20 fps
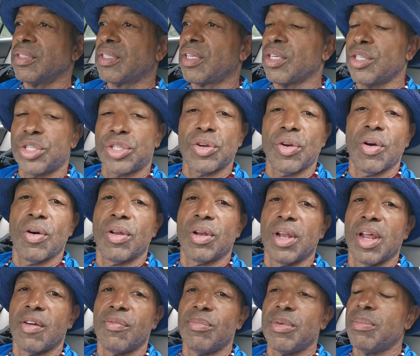cause
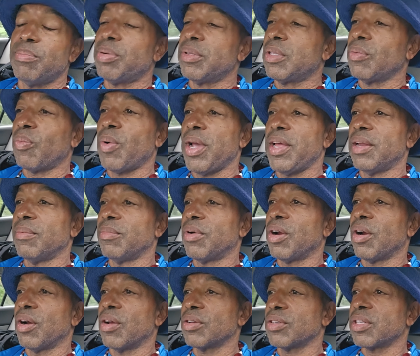Sean loved me, but the way them
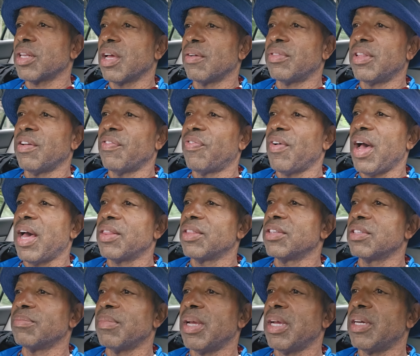girls love their
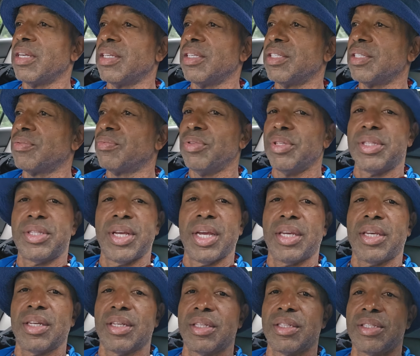fathers, man, is
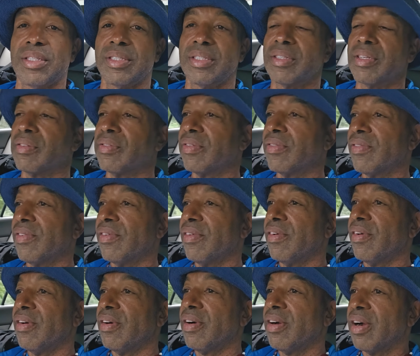ridiculous.
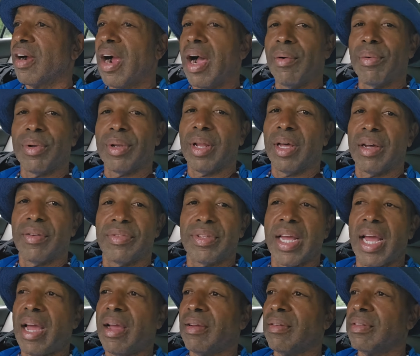I would love
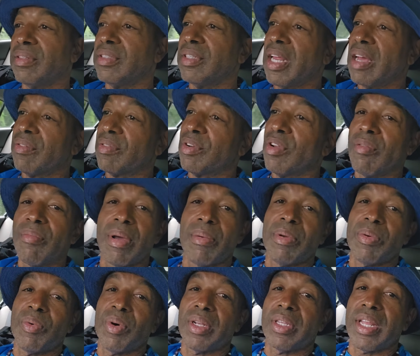that. You never know,
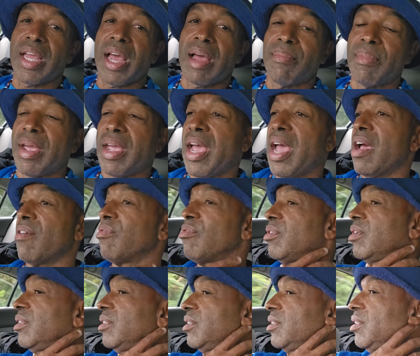maybe one day I may have one.